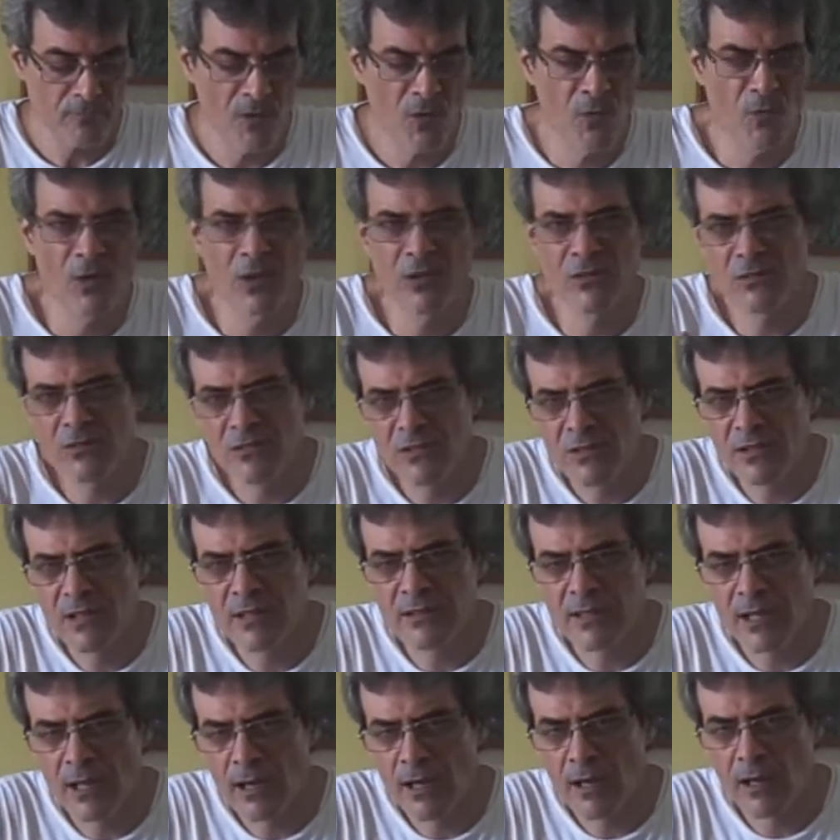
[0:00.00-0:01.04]
one
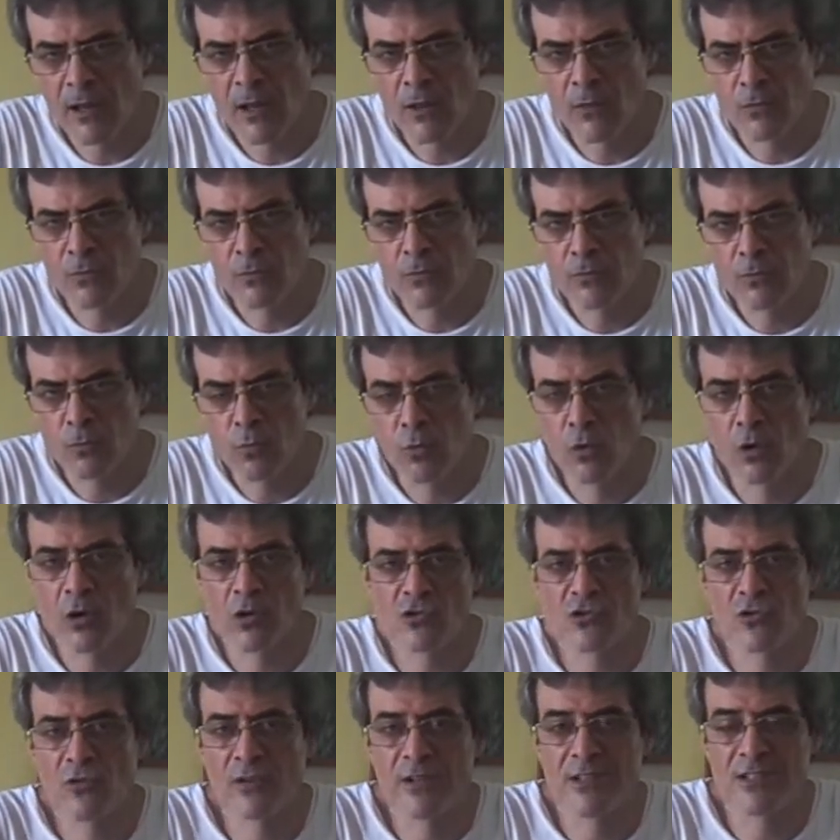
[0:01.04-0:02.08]
that
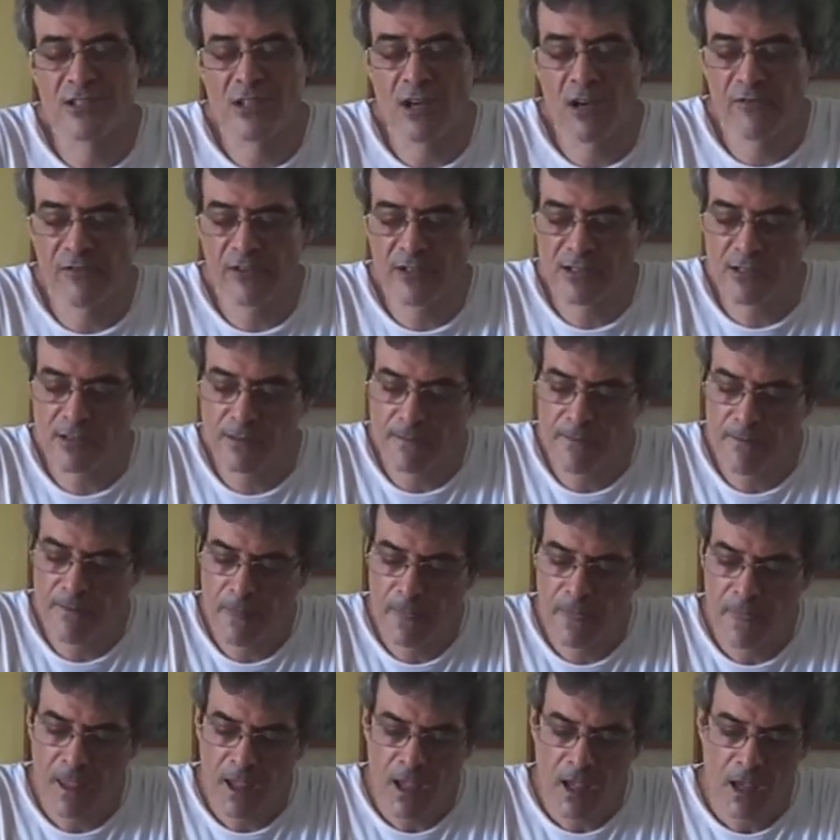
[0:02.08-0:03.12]
works on his office,
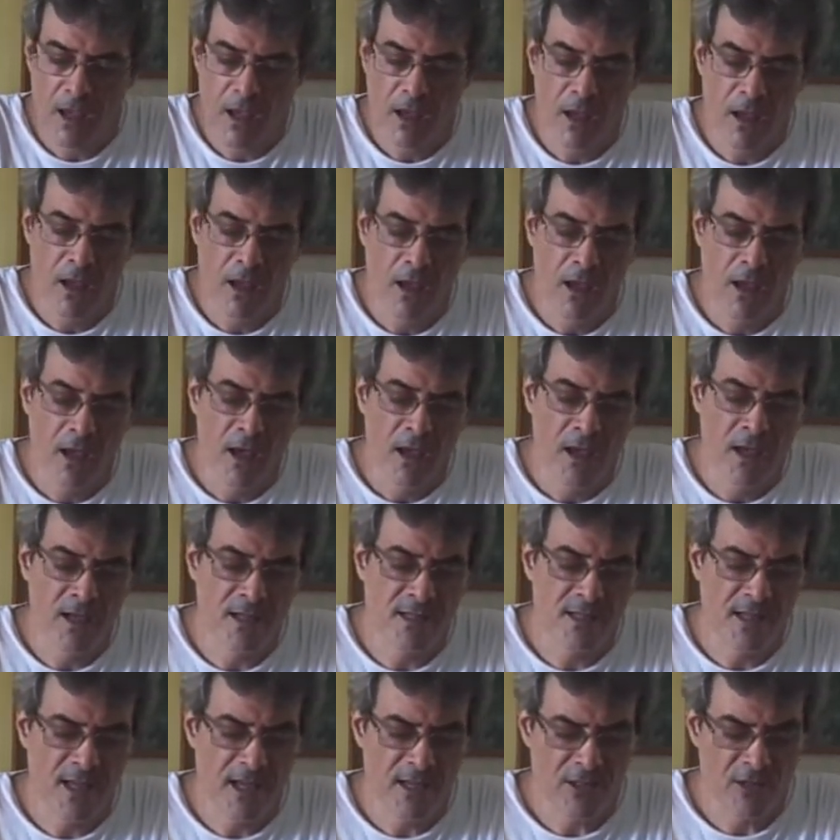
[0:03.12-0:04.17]
he
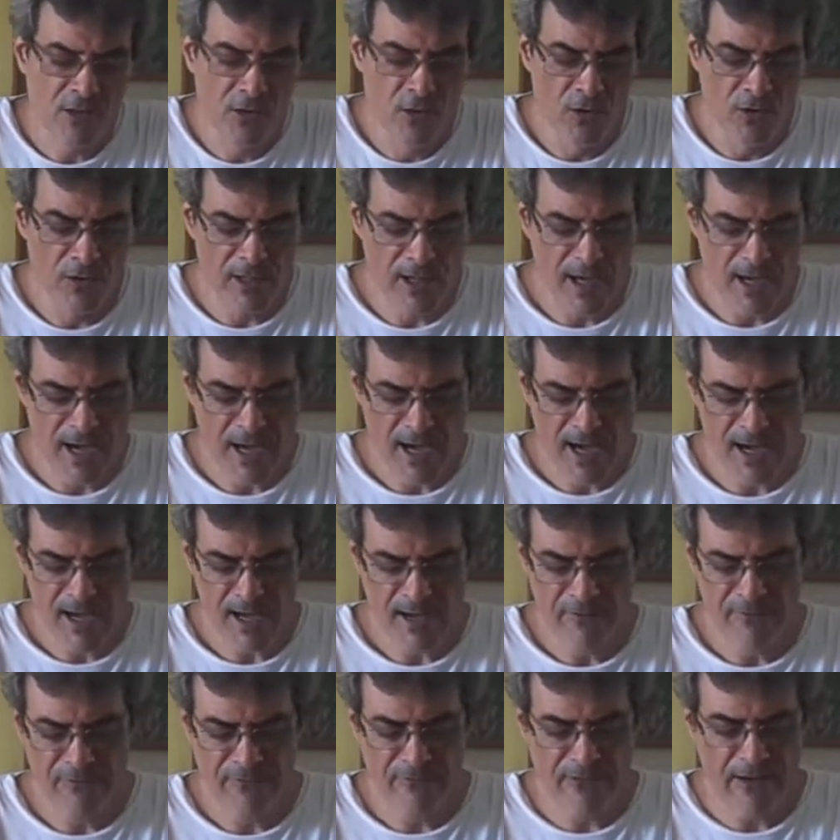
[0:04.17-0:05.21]
says, look,
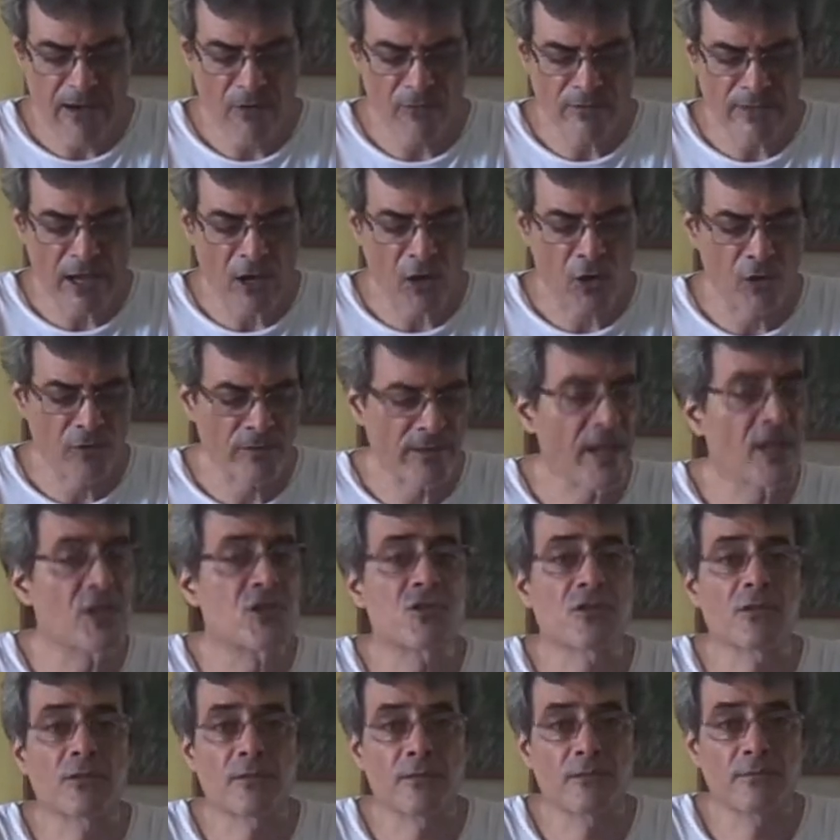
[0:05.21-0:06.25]
I found a connection